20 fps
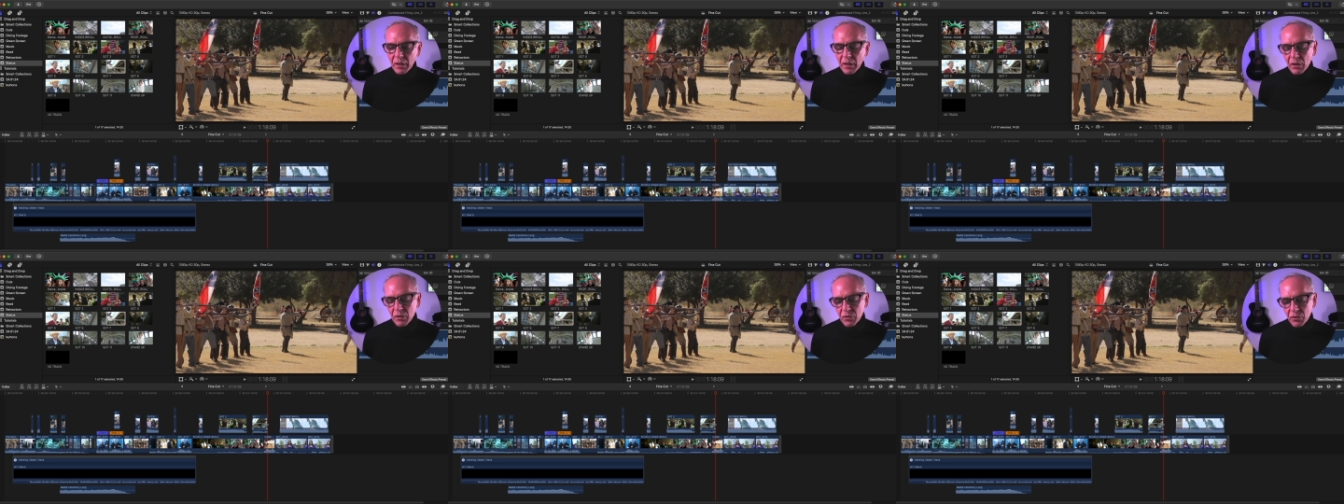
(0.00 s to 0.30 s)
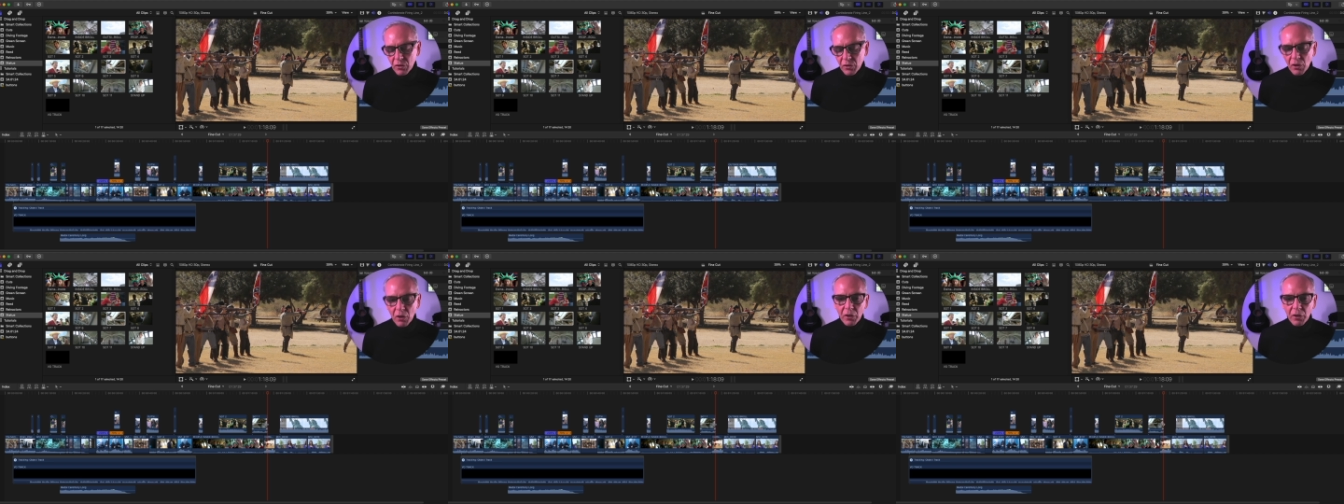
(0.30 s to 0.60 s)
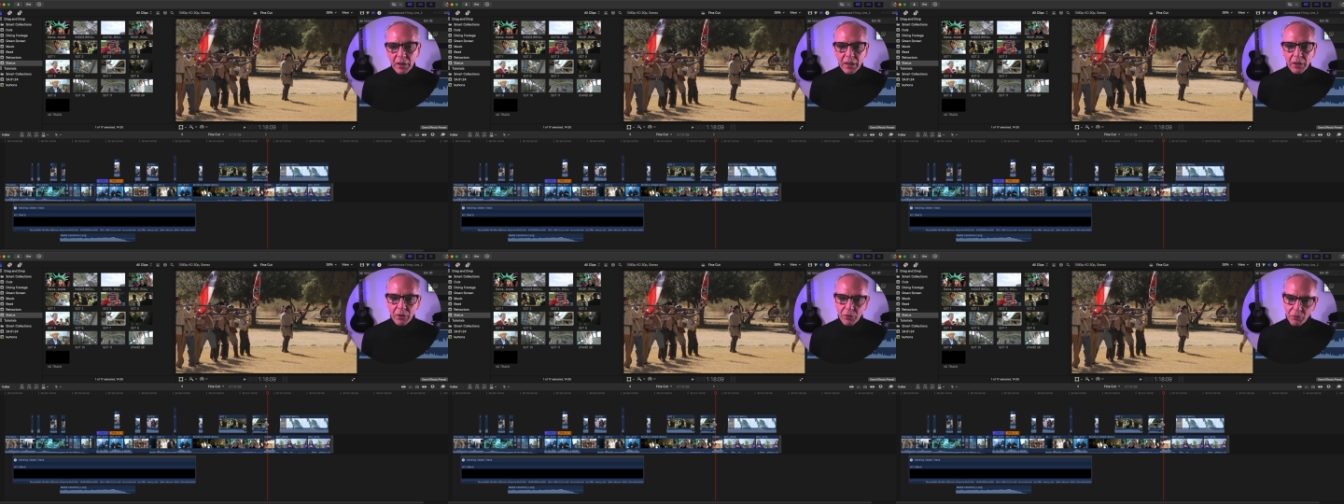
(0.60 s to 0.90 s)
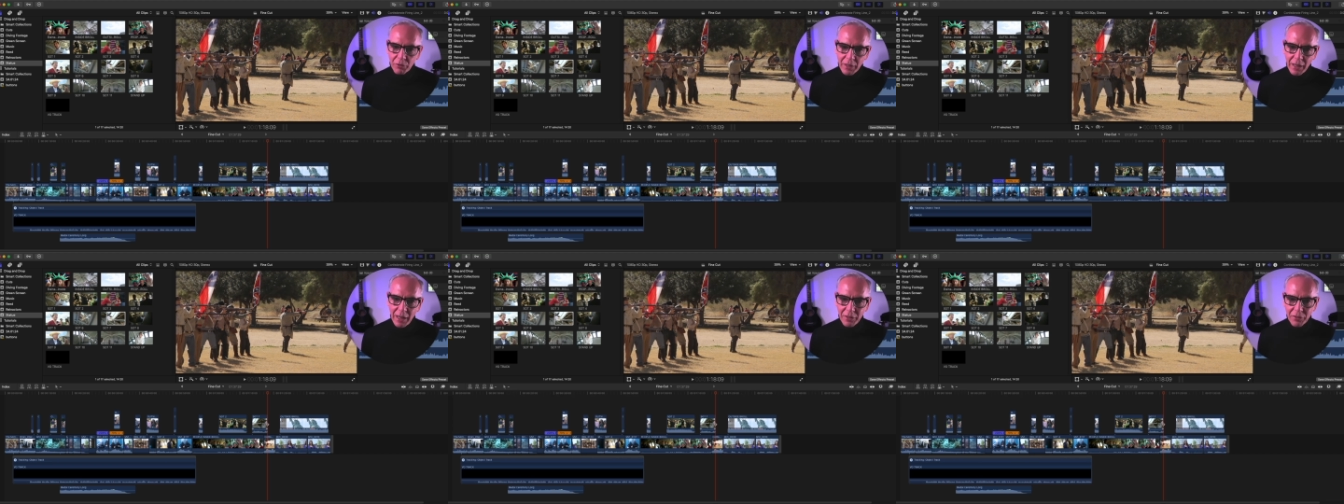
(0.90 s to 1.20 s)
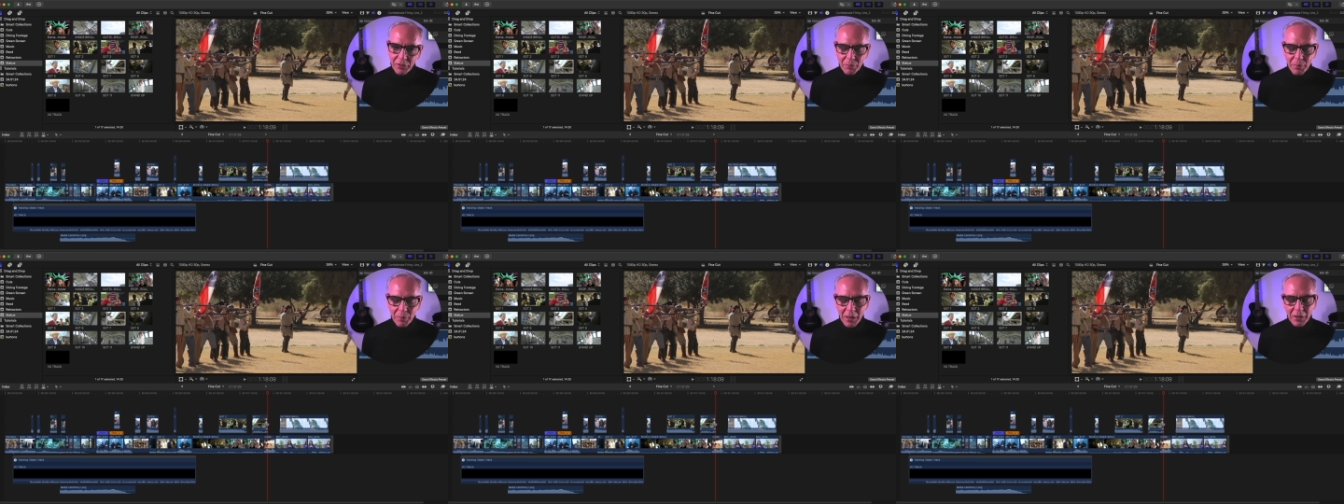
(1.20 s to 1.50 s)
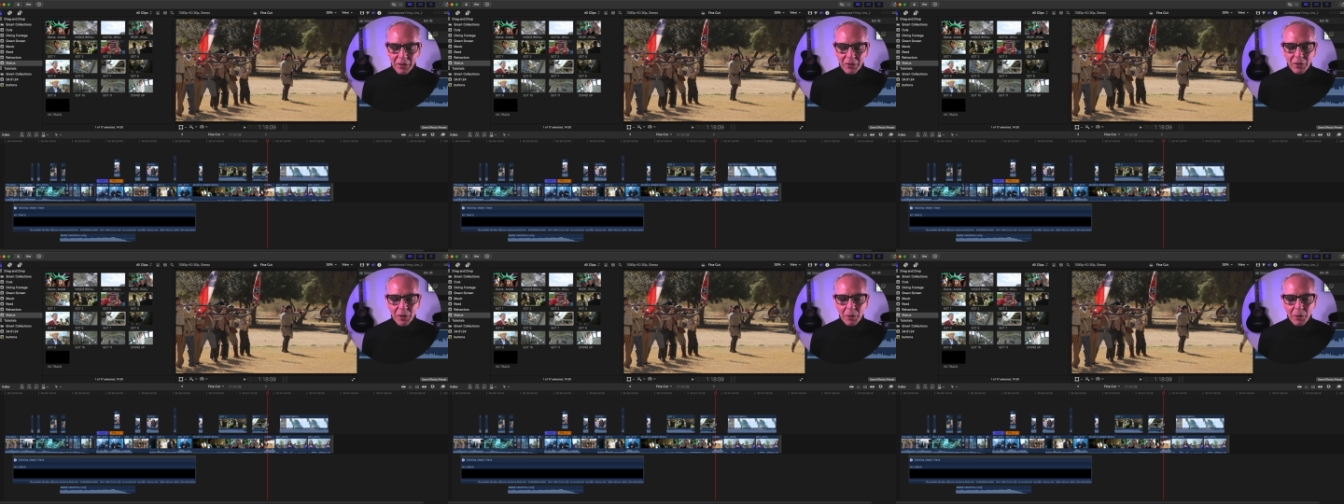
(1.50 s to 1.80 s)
So you only need three edits to make a clip.